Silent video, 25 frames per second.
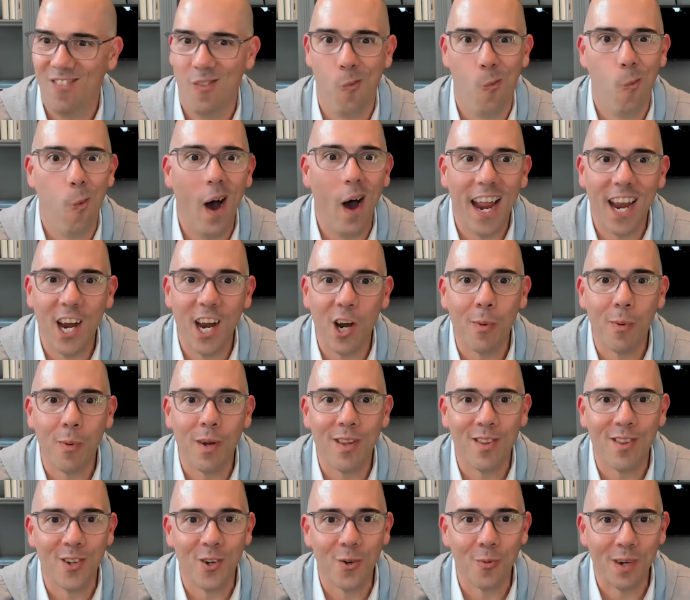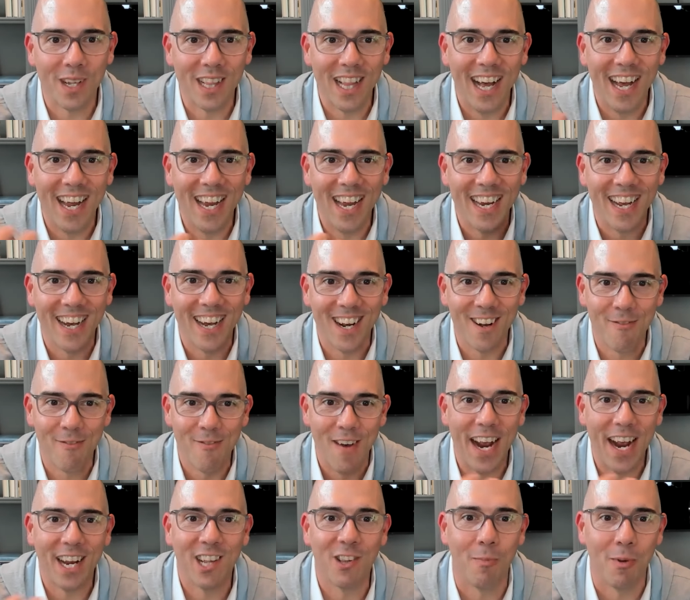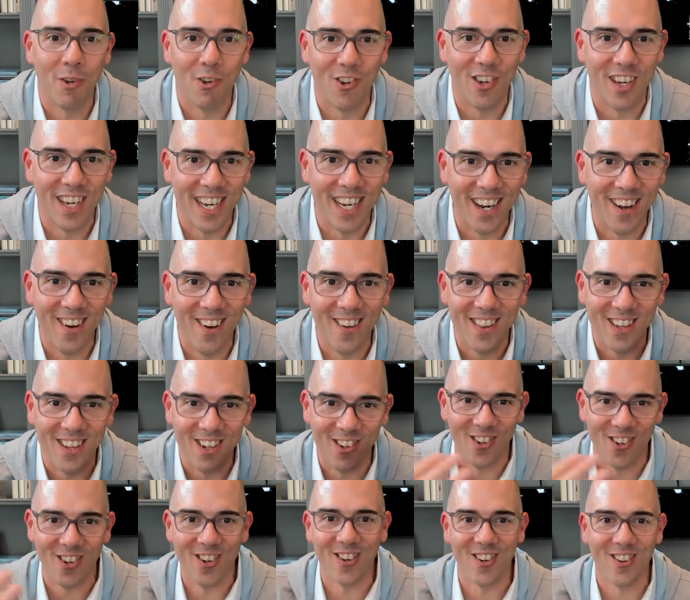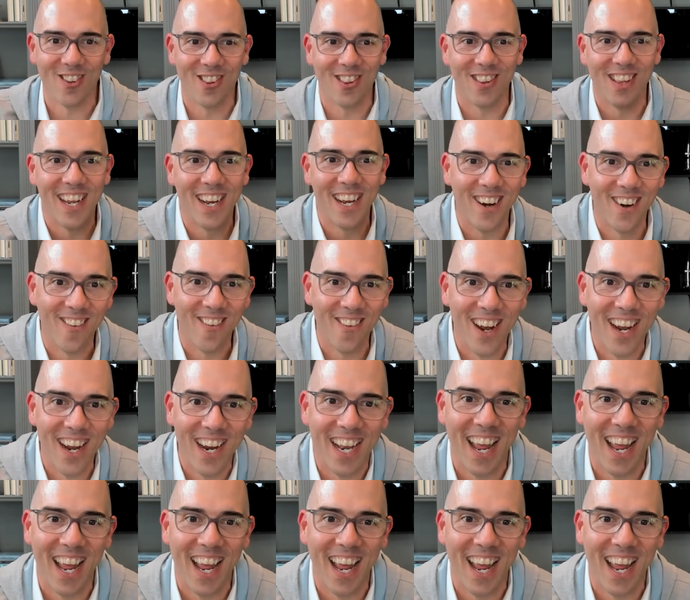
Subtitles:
why are we still relying on a fax machine all these years later, right?